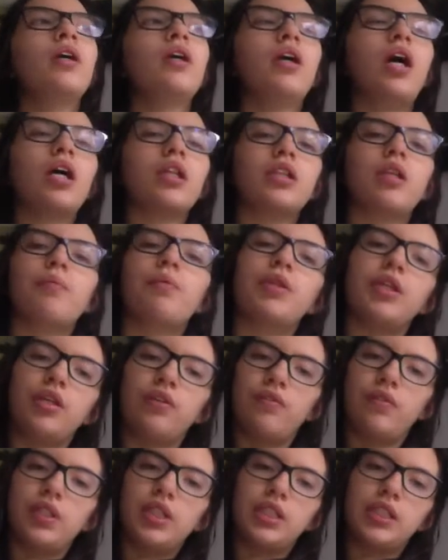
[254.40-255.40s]
and depending
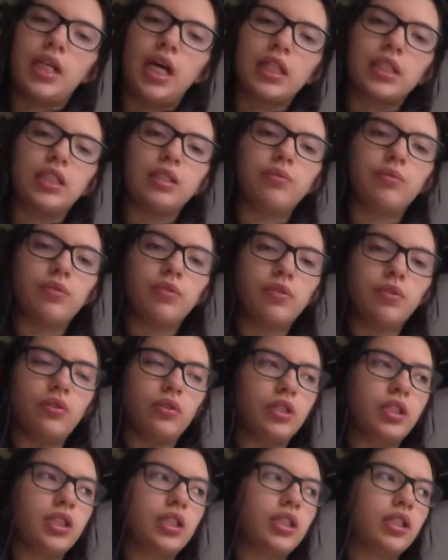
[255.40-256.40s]
if it is active
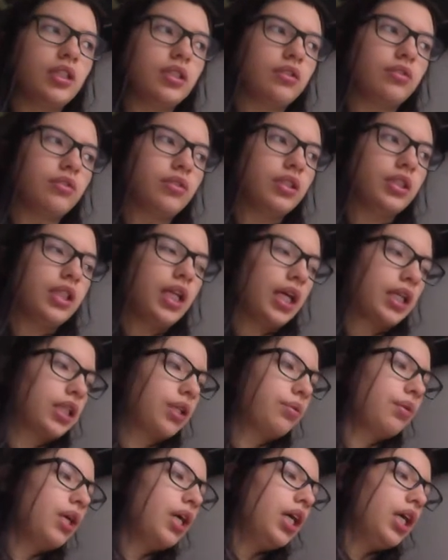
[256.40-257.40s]
or
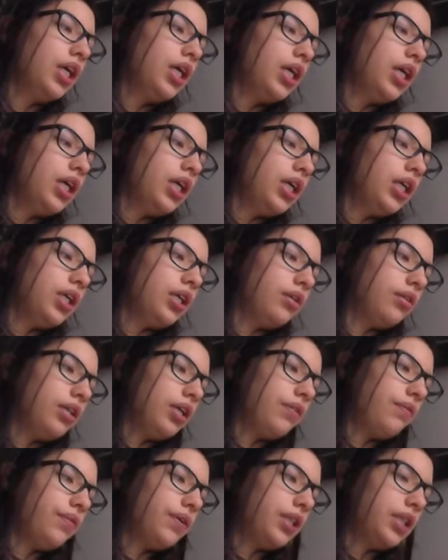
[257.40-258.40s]
inactive.
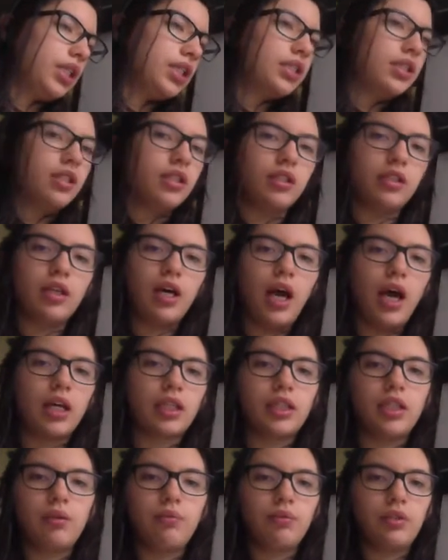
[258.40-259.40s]
If it is
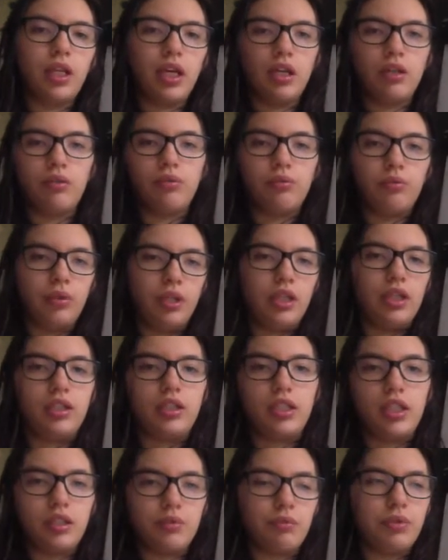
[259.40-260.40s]
active, then we
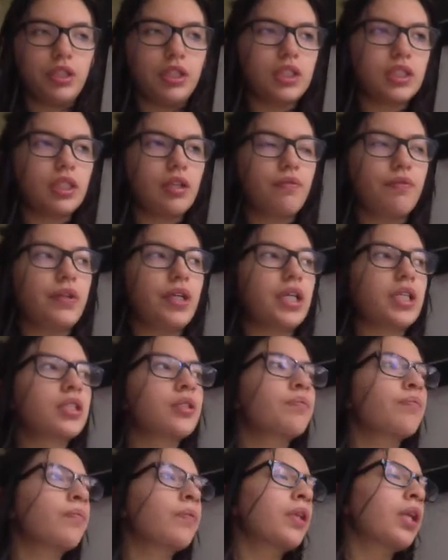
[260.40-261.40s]
transmit the
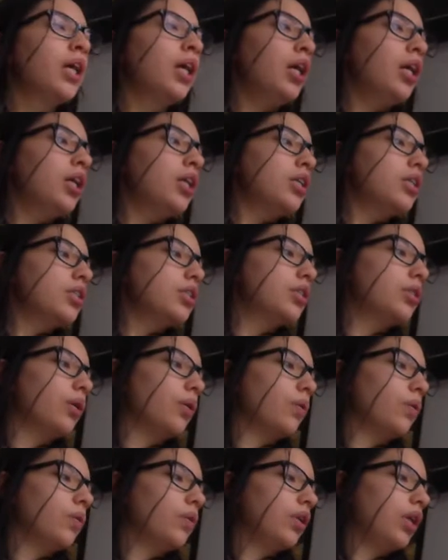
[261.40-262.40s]
reflex.
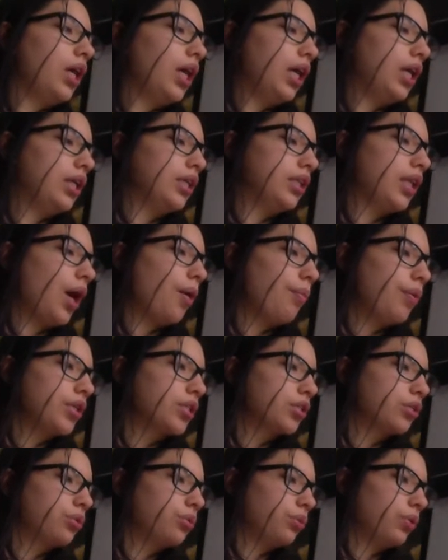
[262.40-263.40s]
So a
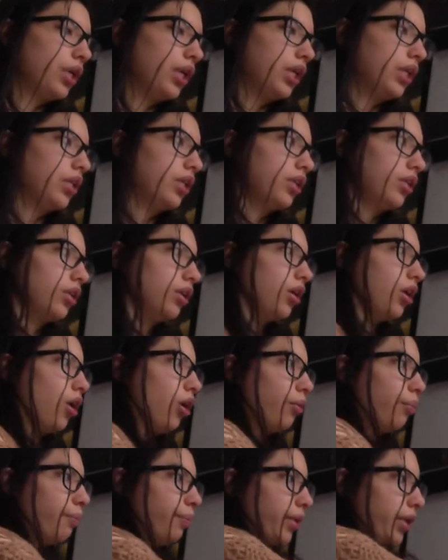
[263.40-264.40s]
damage to a
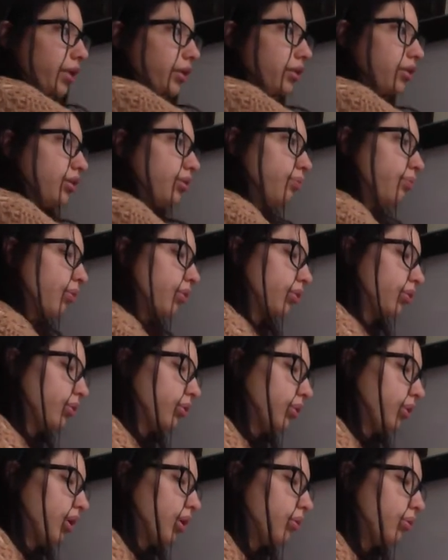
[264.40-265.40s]
upper motor
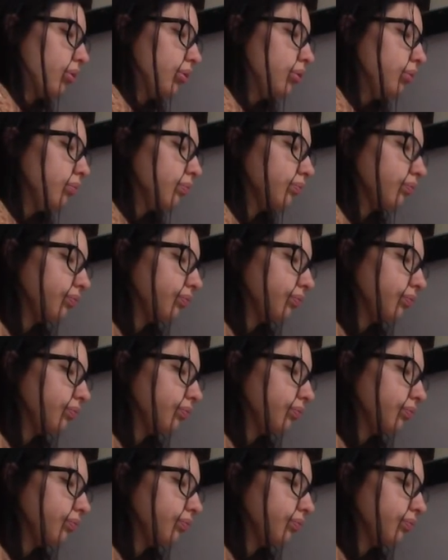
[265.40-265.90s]
neuron